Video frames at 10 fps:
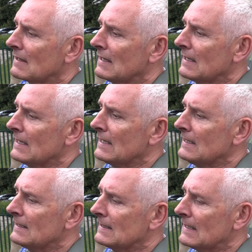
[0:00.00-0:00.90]

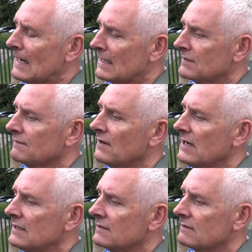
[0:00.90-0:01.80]
I had to
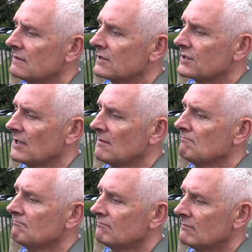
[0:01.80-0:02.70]
find
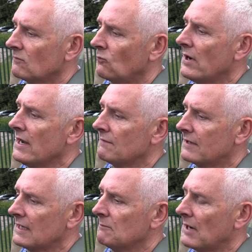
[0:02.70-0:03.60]
some way of
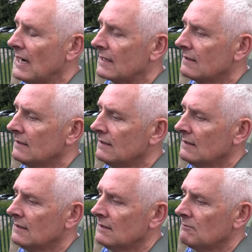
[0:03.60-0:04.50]
getting back.
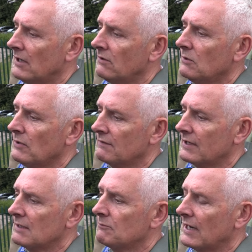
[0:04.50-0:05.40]
My only way of
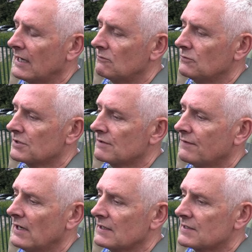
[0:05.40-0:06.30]
getting back was to
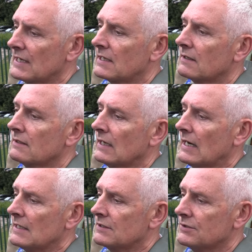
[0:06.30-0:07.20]
find the tanker. I
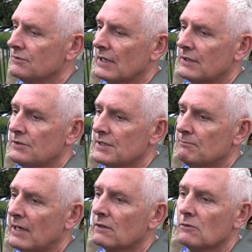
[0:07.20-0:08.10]
had to do that
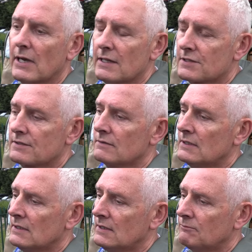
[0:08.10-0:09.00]
using mental maths,
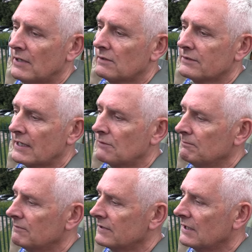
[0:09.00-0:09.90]
mental
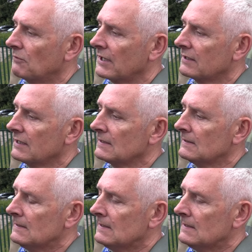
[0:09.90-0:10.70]
dead reckoning.